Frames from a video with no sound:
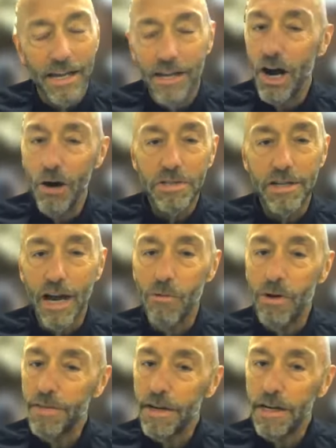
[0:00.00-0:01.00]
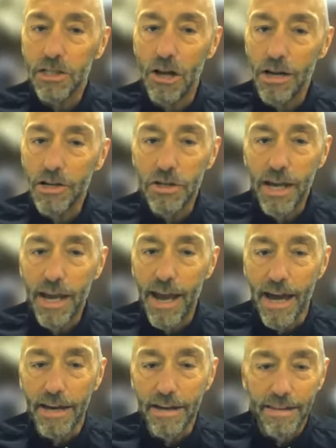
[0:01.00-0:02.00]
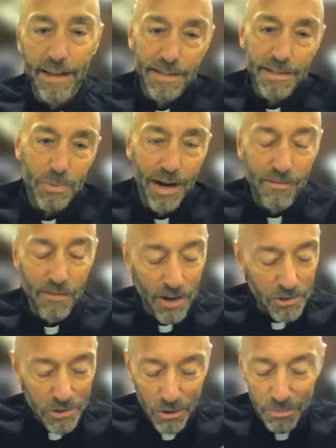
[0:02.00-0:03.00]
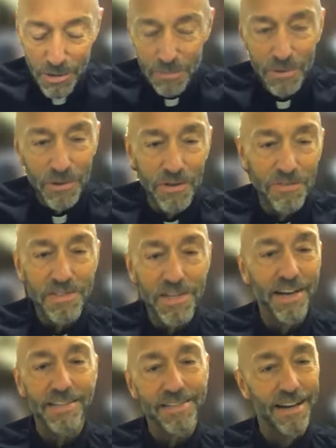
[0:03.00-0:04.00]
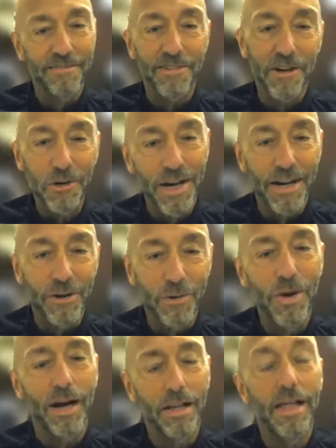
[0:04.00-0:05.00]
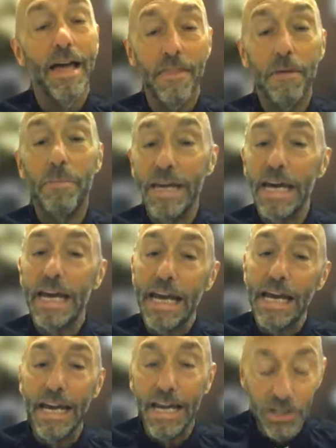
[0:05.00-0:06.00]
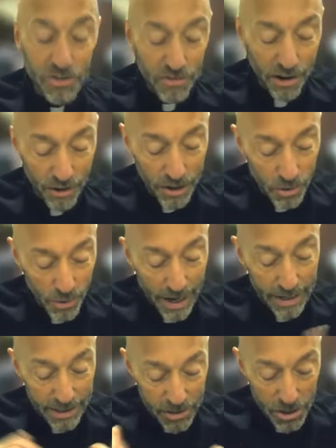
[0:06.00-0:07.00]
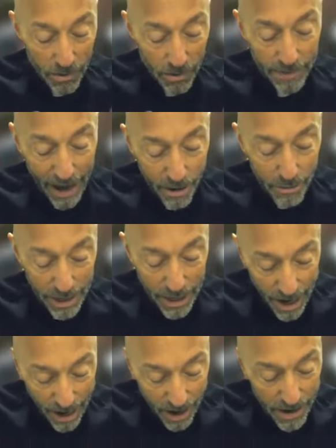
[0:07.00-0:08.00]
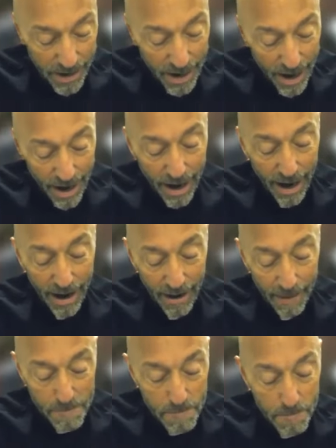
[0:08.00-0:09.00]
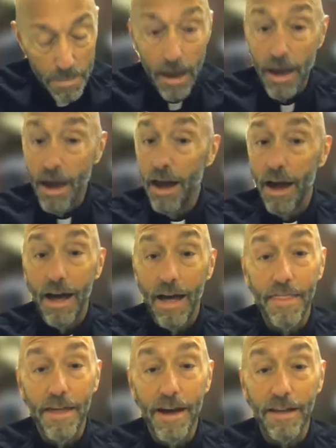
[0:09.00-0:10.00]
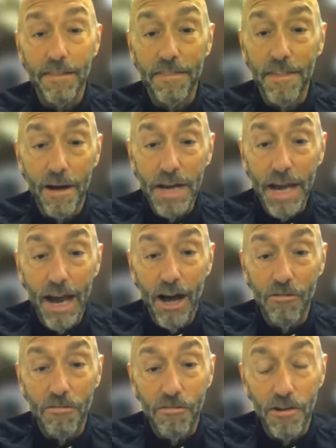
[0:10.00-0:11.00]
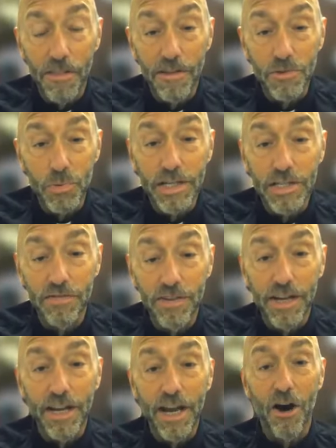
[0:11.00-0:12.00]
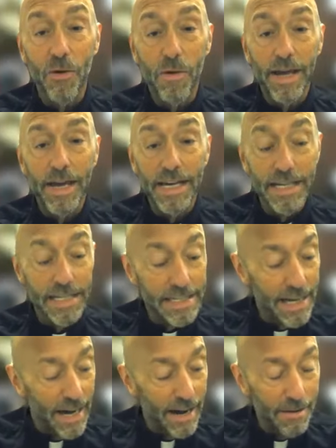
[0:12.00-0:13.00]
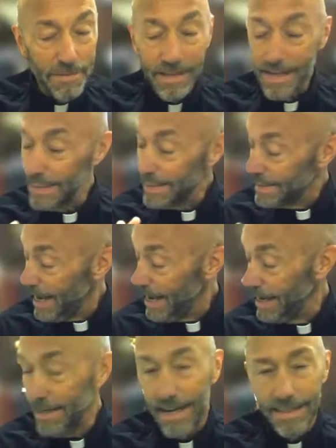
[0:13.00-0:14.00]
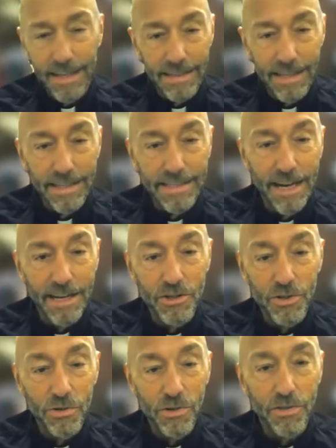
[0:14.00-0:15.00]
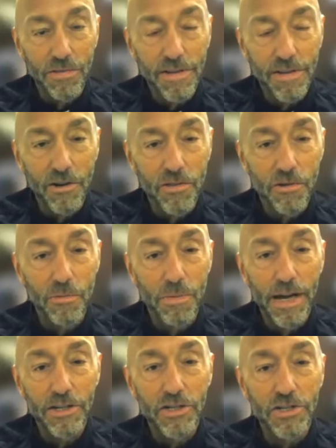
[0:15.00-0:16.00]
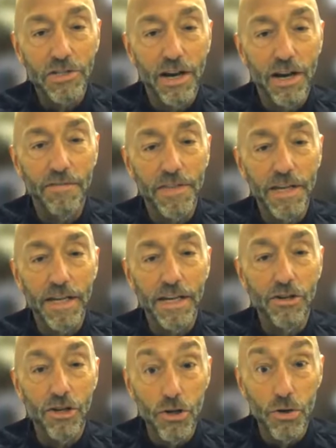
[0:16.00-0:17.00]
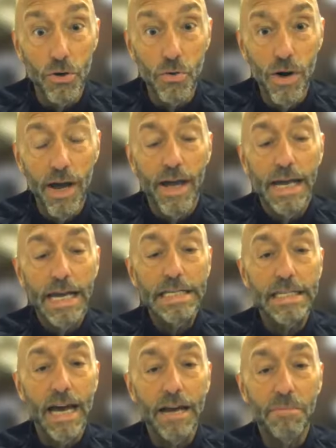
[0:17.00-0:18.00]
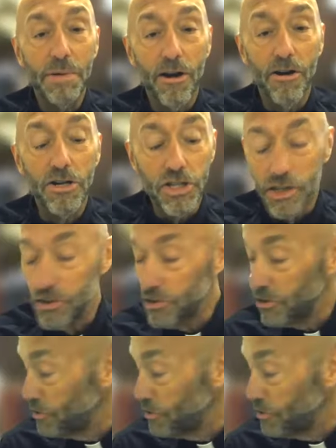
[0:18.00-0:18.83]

you know, stay with it as long as you can. That's what I've always told people who have said it's not very quick. Well, the beginning is fairly quick, and so in that regard, the thumbnail for this week's video is inside, I think the inside two or second or third pages of the new Eastside Parishes